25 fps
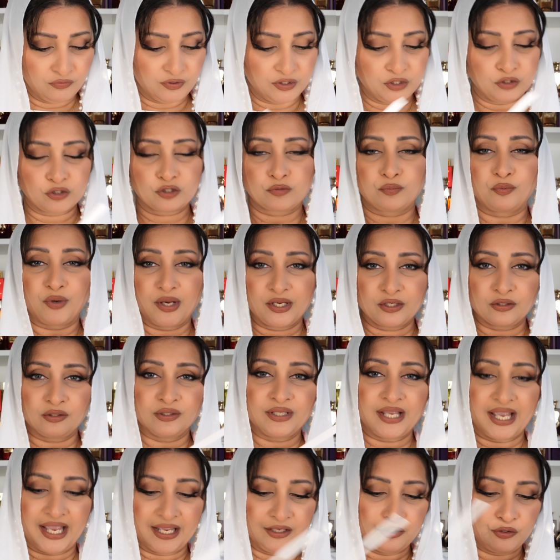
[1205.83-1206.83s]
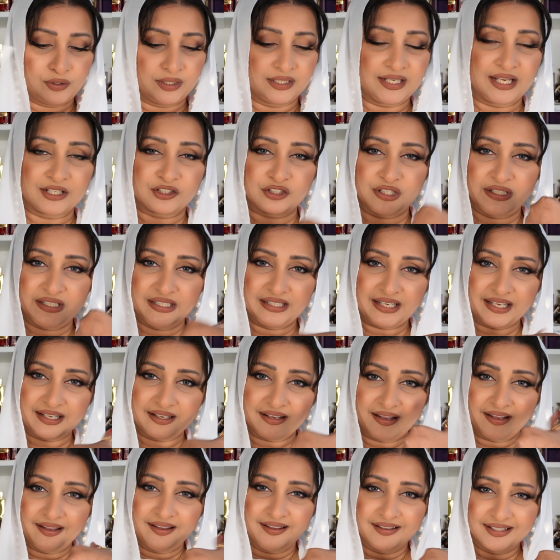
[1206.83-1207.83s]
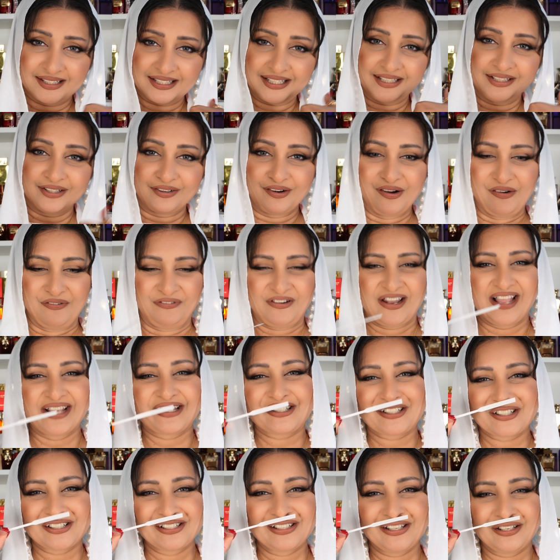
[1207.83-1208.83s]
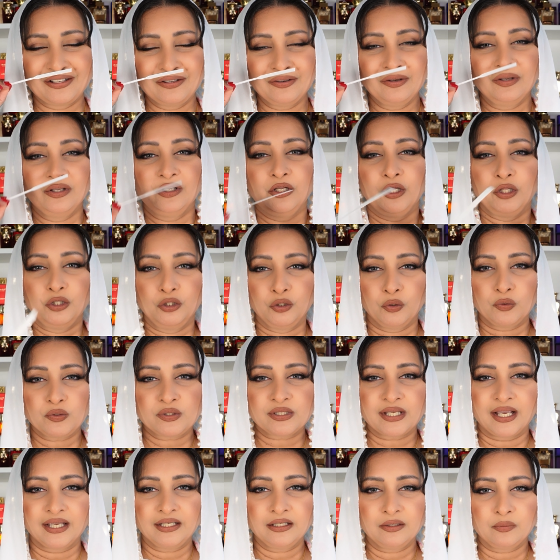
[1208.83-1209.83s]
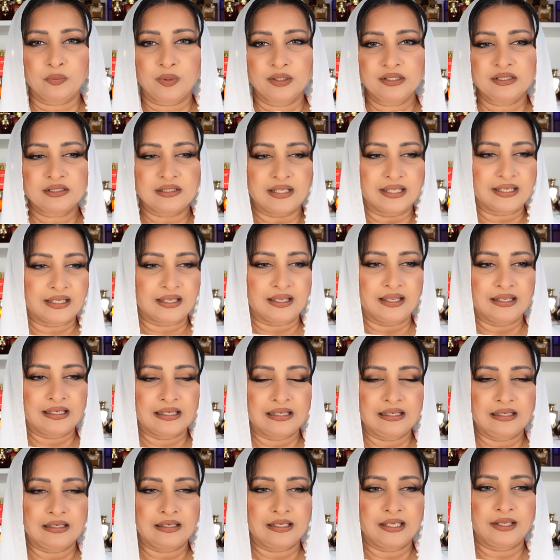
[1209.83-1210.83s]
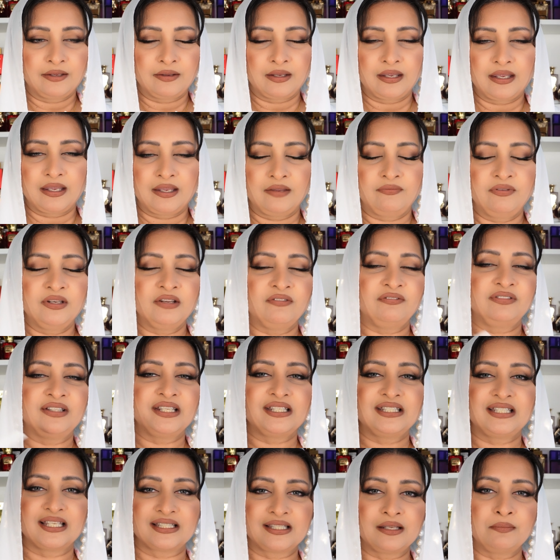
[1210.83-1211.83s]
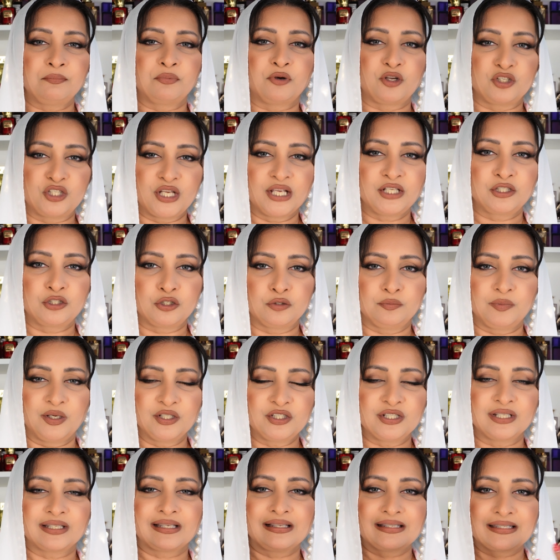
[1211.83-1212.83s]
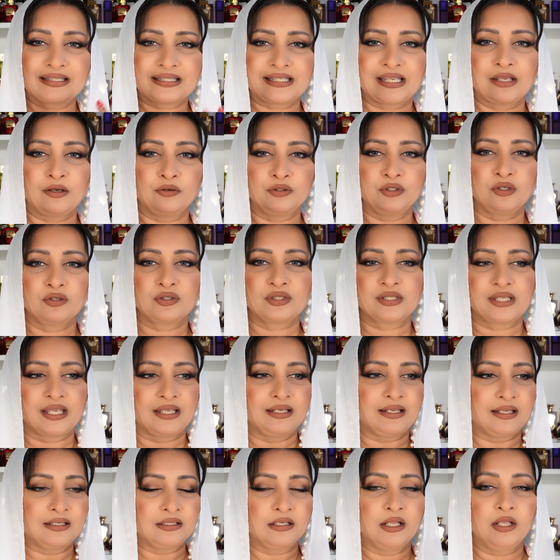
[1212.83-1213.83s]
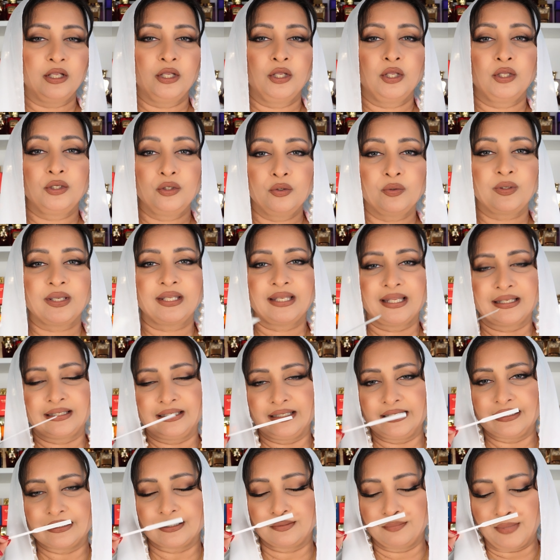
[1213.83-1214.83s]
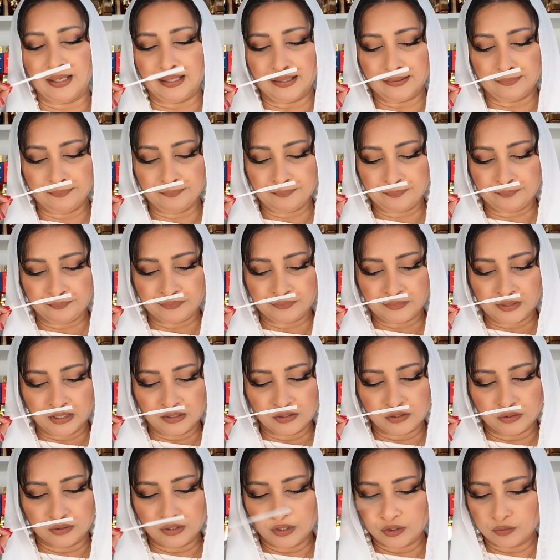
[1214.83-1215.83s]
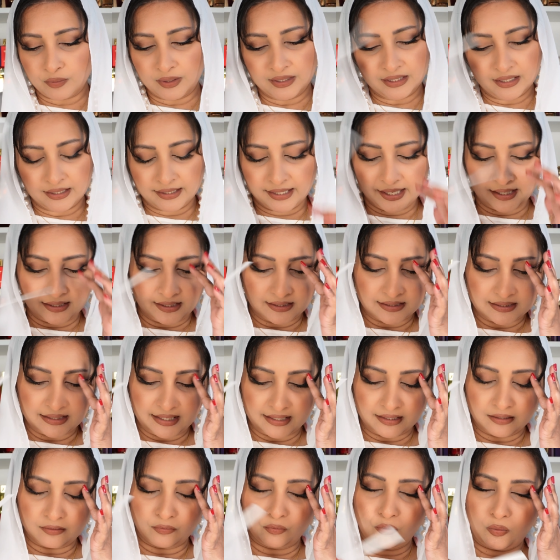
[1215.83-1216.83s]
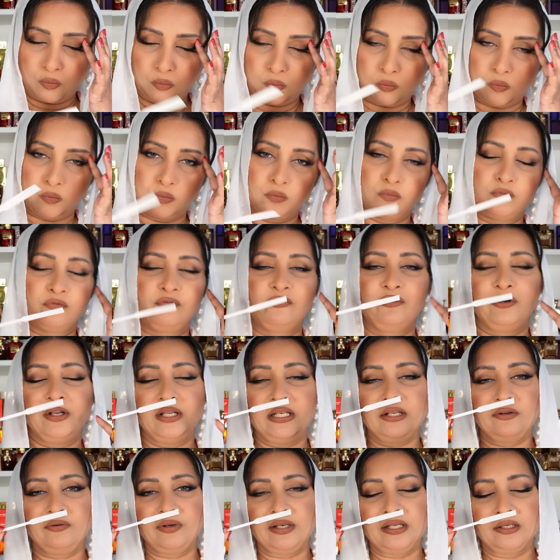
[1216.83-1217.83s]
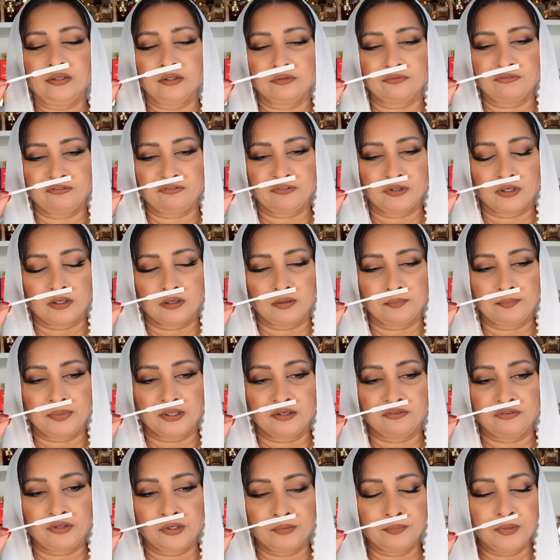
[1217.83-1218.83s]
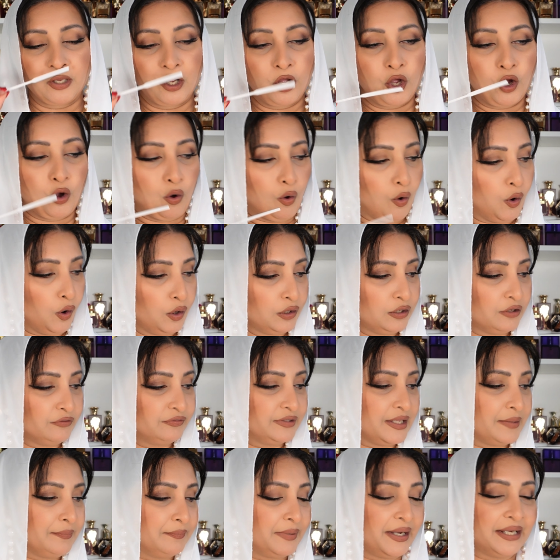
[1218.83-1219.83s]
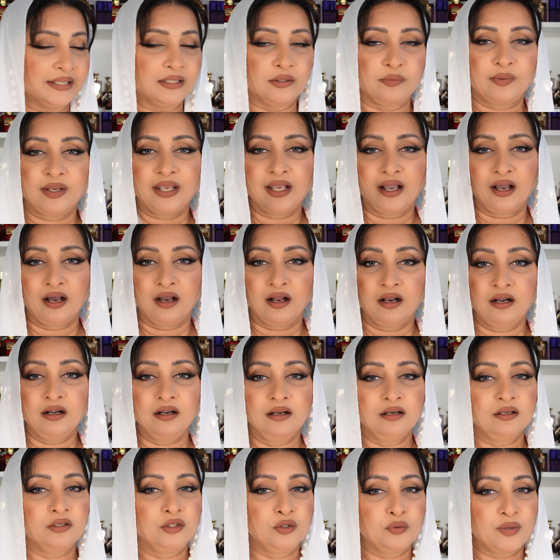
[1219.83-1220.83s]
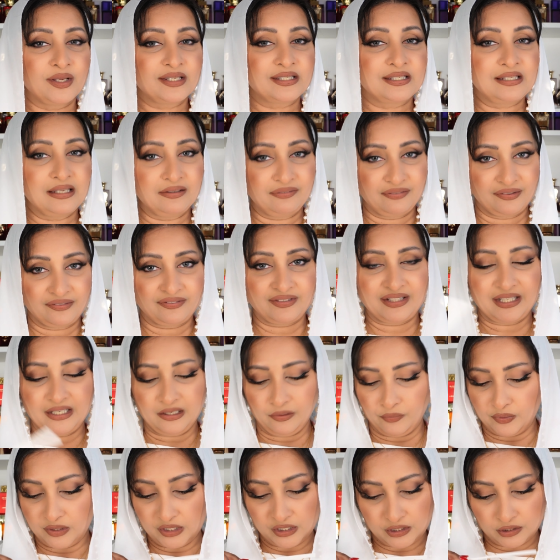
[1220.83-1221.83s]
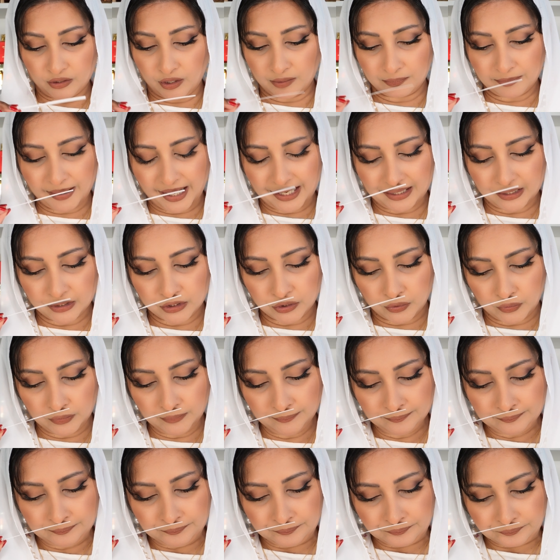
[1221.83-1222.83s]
When you spray it on your hand, you can actually like see the reflection, you know. Those kind of ones, like even if it doesn't project too much, it'll stay on your skin and you can at least smell it. So this one, again, it's like really, really good perfume. All of them, by the way, are USD 50, which is not bad at all.